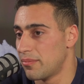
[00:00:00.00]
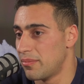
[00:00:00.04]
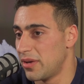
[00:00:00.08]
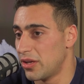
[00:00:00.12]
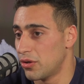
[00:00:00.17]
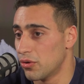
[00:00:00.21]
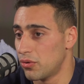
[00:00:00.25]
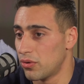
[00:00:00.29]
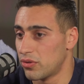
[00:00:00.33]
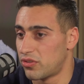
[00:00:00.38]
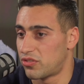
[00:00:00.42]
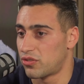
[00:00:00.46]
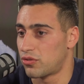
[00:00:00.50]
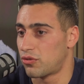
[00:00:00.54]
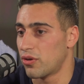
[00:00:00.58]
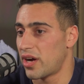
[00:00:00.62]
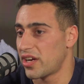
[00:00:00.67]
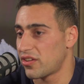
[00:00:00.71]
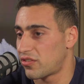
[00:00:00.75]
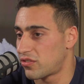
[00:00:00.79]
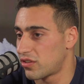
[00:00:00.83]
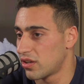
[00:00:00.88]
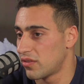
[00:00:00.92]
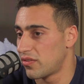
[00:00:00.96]
in the middle. It's
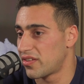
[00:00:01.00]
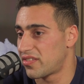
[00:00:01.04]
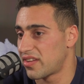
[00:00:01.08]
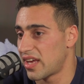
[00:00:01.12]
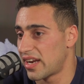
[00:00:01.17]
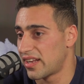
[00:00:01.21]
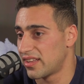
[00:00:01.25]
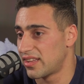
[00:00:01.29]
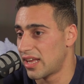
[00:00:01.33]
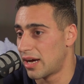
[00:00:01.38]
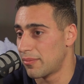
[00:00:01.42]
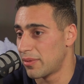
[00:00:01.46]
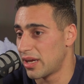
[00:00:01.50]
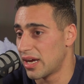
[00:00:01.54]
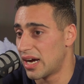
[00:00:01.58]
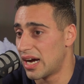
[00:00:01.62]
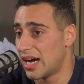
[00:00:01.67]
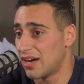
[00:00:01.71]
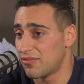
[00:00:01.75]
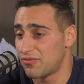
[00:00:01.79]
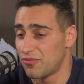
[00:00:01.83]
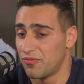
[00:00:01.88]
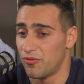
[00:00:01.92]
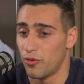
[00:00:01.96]
great service out of dummy
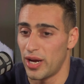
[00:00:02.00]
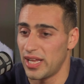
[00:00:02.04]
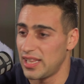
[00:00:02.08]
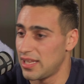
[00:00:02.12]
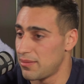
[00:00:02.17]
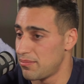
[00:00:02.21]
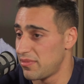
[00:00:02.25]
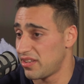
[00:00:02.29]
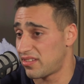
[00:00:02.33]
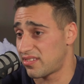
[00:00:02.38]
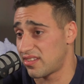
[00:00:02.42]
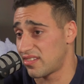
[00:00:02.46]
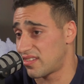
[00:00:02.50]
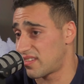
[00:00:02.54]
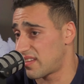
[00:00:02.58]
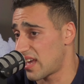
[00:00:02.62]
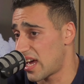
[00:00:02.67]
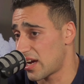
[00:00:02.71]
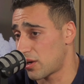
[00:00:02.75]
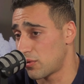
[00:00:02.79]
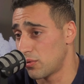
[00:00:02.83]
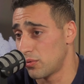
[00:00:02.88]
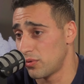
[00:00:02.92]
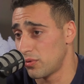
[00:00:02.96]
half. Rarely misses
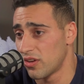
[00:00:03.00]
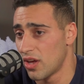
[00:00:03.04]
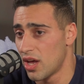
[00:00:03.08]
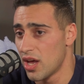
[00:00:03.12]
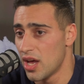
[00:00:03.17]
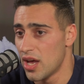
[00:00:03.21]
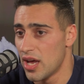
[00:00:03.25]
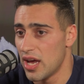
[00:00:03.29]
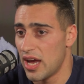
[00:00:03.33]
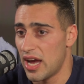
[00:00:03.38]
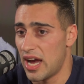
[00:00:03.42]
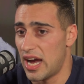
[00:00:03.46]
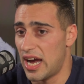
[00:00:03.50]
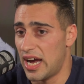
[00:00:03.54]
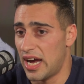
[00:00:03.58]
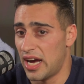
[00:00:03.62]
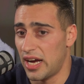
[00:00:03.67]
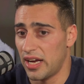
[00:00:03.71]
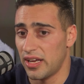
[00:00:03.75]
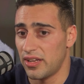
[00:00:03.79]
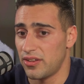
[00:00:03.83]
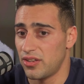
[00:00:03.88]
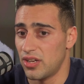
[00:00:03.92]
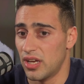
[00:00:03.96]
tackles.
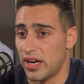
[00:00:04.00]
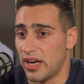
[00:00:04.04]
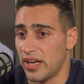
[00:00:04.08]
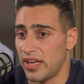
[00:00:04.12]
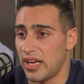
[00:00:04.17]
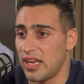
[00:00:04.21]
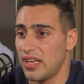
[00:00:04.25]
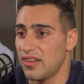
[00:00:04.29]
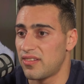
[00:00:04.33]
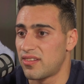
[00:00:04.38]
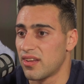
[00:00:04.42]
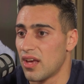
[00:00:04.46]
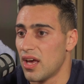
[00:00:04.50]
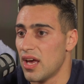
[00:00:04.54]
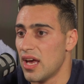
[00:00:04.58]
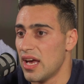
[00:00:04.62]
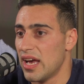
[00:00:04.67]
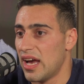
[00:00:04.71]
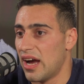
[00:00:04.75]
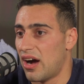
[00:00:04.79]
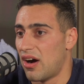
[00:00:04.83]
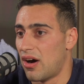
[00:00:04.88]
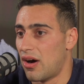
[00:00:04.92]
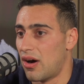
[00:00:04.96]
Uh, you know, he's
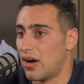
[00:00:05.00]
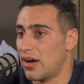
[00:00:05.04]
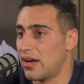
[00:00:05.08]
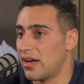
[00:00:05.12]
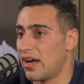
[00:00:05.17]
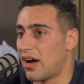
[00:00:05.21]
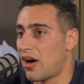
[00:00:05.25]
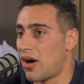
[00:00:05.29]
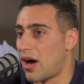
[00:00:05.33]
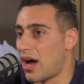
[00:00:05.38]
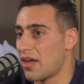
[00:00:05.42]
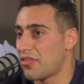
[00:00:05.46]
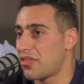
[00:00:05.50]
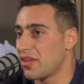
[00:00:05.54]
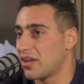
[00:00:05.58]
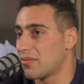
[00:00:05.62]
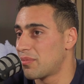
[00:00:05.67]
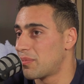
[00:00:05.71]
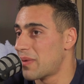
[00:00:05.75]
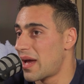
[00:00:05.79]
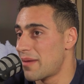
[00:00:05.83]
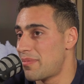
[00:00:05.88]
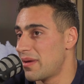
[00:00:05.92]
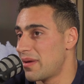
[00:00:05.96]
I
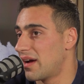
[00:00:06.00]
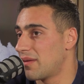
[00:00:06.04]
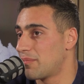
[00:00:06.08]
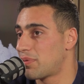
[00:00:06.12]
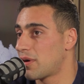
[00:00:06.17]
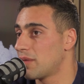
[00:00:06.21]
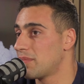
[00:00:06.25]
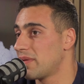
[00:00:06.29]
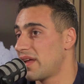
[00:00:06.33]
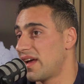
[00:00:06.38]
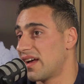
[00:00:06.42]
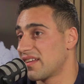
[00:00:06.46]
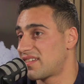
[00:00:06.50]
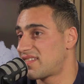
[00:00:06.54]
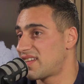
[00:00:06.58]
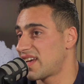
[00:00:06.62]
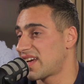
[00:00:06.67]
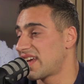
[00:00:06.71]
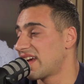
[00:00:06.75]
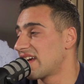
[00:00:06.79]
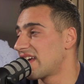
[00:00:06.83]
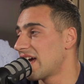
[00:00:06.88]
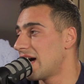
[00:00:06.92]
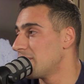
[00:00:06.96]
think maybe probably our
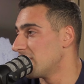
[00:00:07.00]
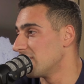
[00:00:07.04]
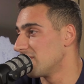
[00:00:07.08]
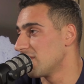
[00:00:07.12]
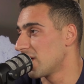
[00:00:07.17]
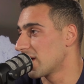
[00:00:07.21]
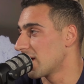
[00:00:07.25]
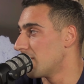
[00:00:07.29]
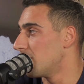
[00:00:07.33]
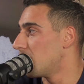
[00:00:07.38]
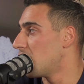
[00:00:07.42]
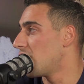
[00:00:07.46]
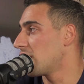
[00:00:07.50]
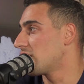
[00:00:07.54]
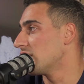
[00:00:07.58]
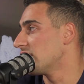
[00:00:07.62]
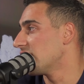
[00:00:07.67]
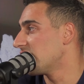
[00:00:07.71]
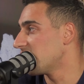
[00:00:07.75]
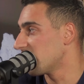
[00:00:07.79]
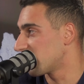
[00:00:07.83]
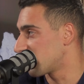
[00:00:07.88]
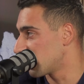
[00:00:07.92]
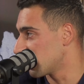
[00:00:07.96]
second coming of like a
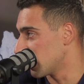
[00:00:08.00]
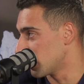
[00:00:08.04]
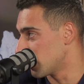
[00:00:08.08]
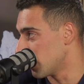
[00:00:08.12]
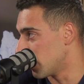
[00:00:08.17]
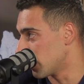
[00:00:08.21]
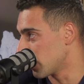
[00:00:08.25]
Michael Ennis at the